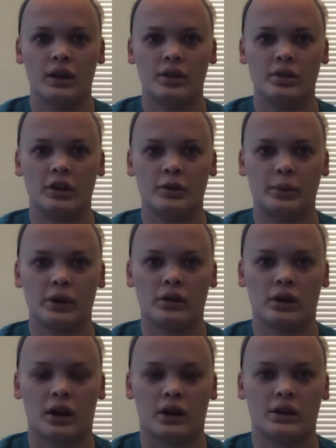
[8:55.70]
These
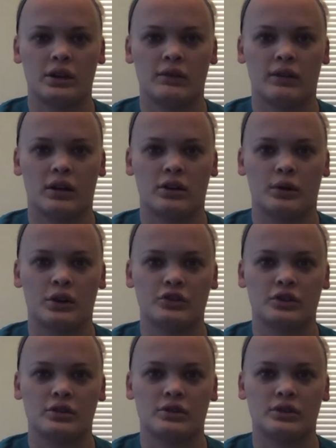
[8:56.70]
periodic
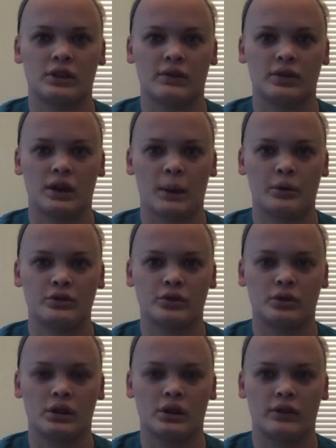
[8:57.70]
evaluations give the
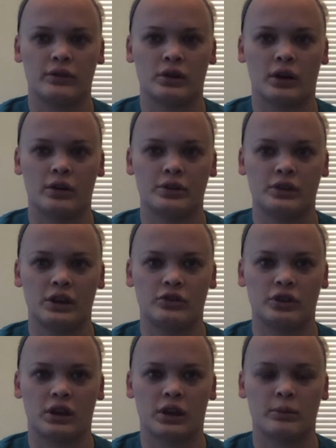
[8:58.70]
opportunity for health
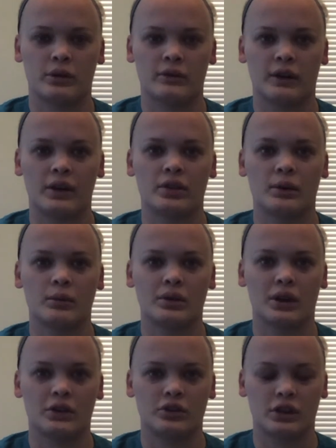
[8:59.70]
teaching and provide them
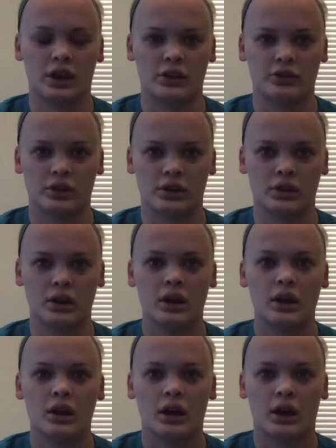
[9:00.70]
with education
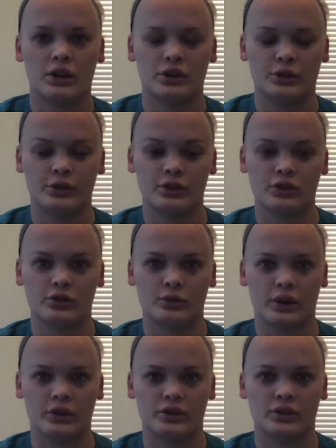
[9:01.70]
on new
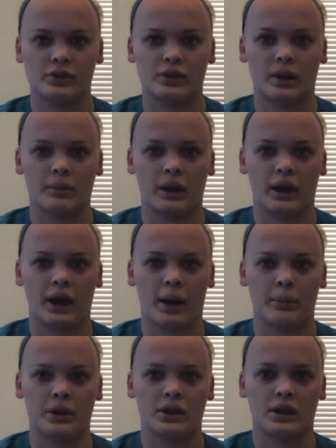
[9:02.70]
situations that may
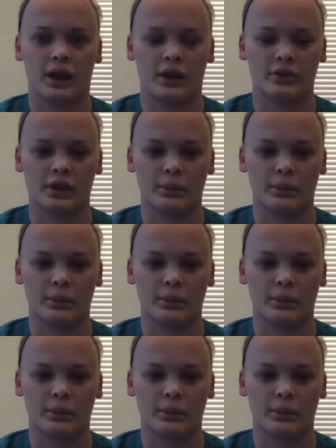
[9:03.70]
happen as they